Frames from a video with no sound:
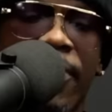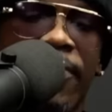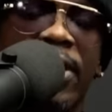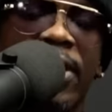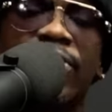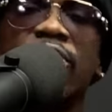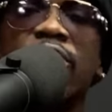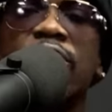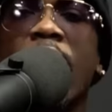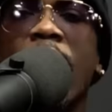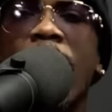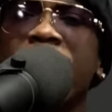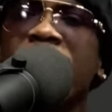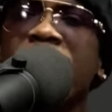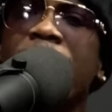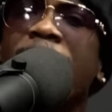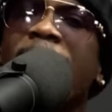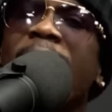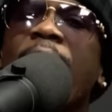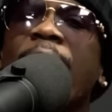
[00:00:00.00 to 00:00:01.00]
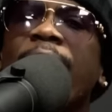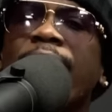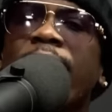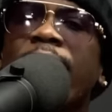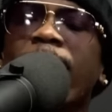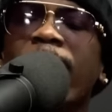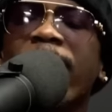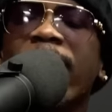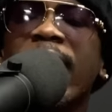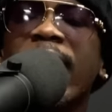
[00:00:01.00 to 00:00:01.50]
started about
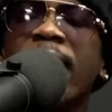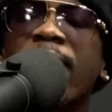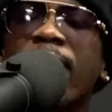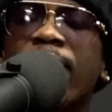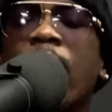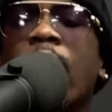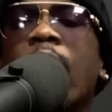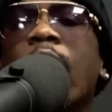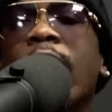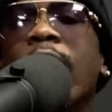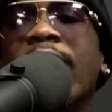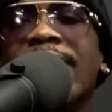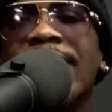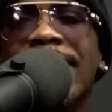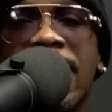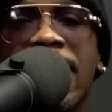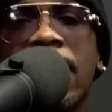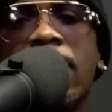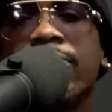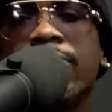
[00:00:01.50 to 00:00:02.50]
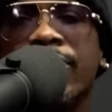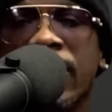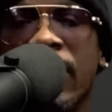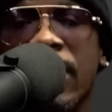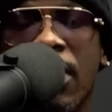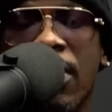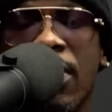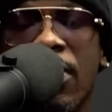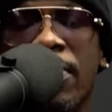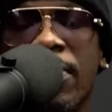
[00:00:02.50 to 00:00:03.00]
three, four years
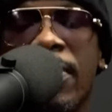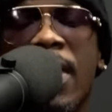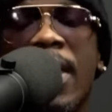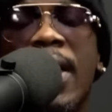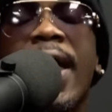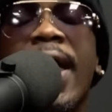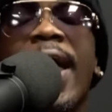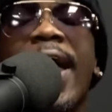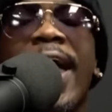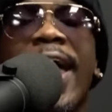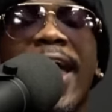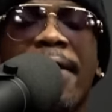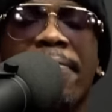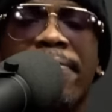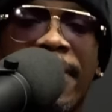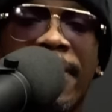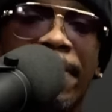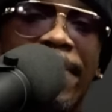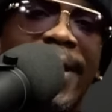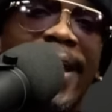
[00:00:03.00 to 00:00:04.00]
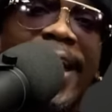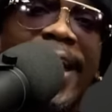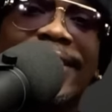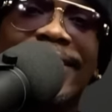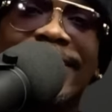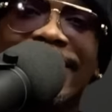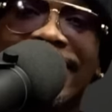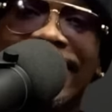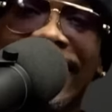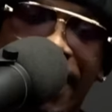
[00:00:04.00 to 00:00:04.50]
ago. And the
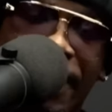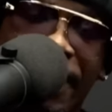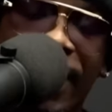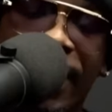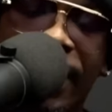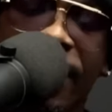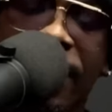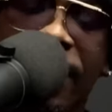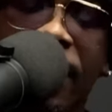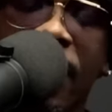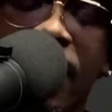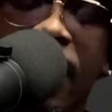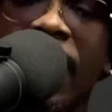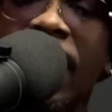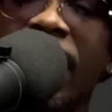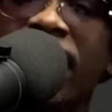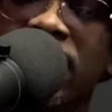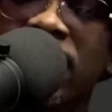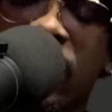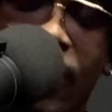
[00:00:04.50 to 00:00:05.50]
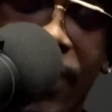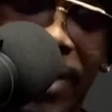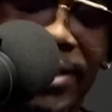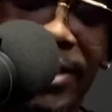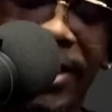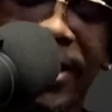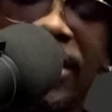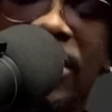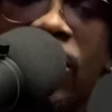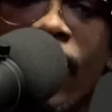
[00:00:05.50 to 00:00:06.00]
pandemic of
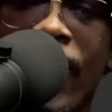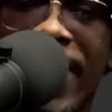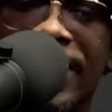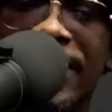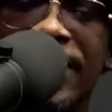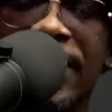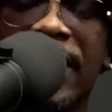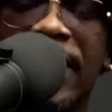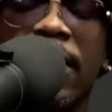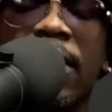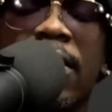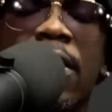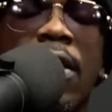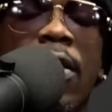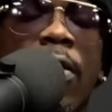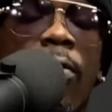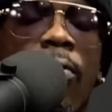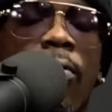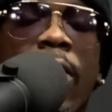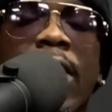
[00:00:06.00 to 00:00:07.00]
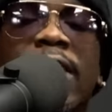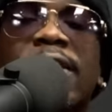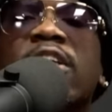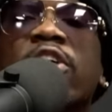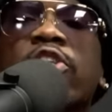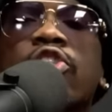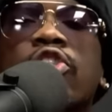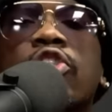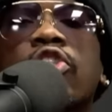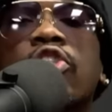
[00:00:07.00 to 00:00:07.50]
2020 was a
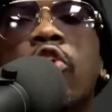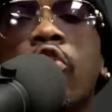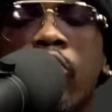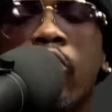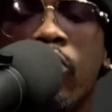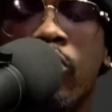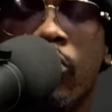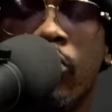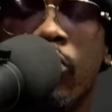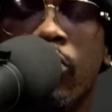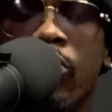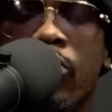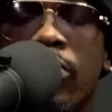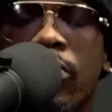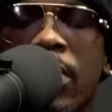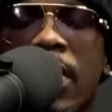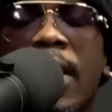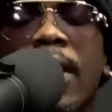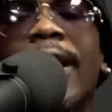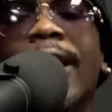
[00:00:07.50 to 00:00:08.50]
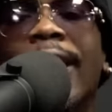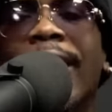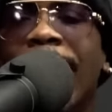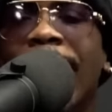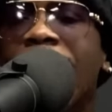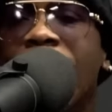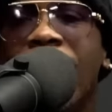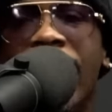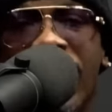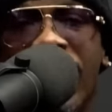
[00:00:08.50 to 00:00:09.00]
tool
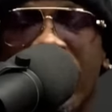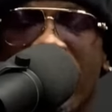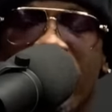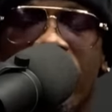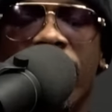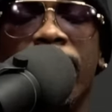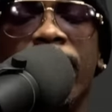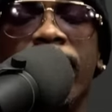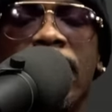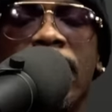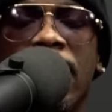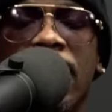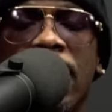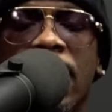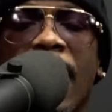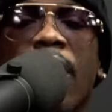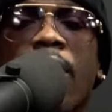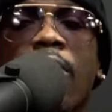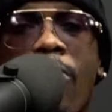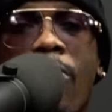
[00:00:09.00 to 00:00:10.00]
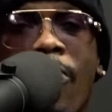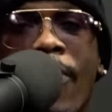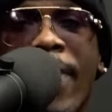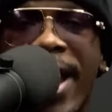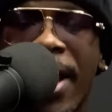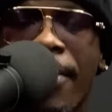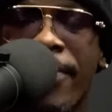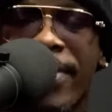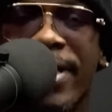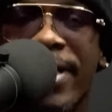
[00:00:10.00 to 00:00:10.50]
of
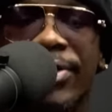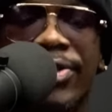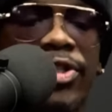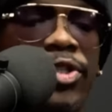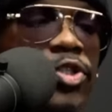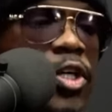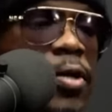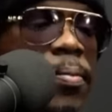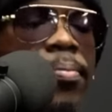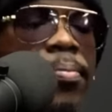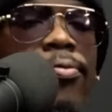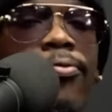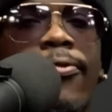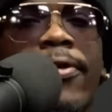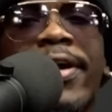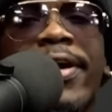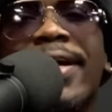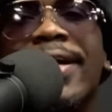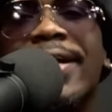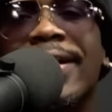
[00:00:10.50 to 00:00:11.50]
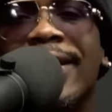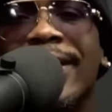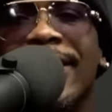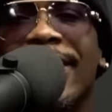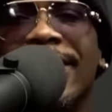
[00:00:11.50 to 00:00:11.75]
Aquarius to bring us